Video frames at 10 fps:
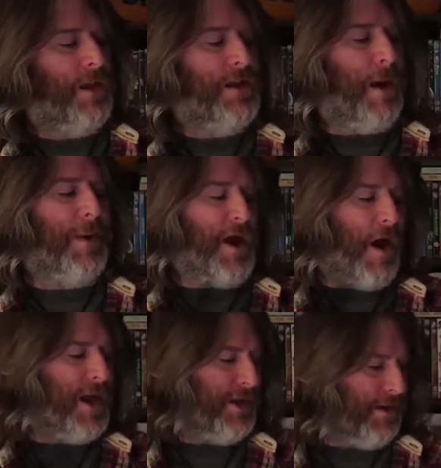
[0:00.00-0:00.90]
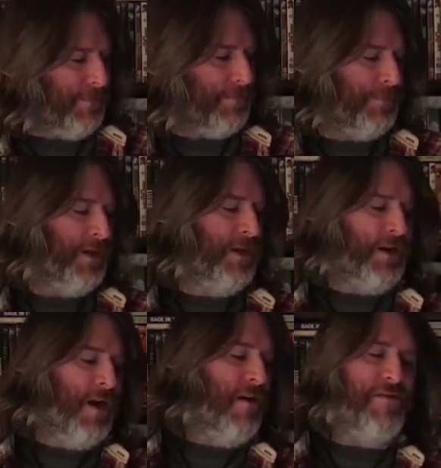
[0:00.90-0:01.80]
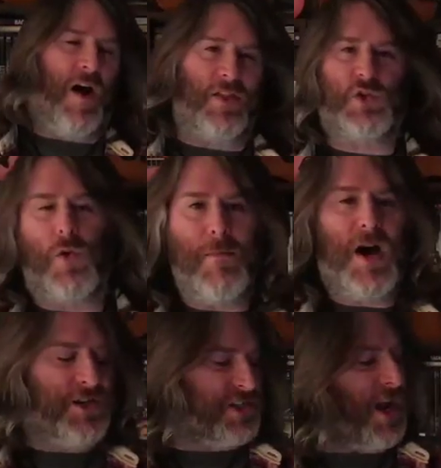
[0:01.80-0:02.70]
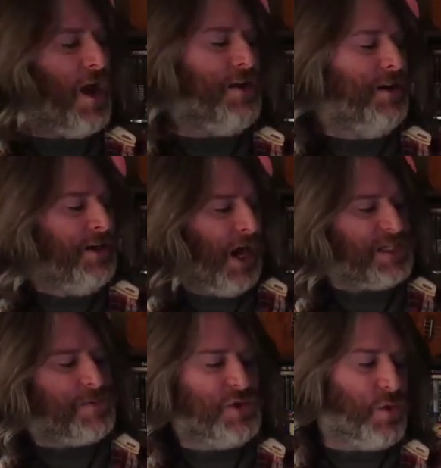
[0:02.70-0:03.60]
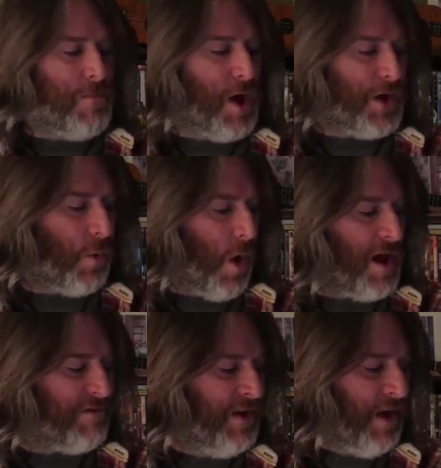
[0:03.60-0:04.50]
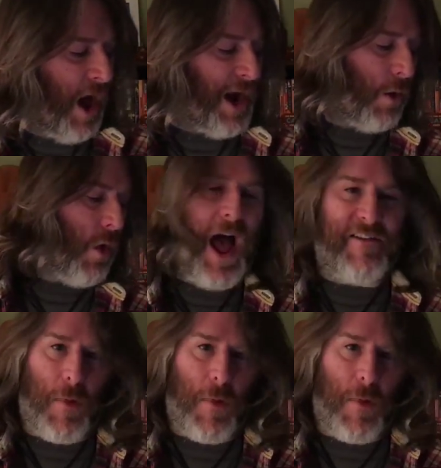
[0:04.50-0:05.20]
Number 9. Father to a murdered son, husband to a murdered wife, and I will have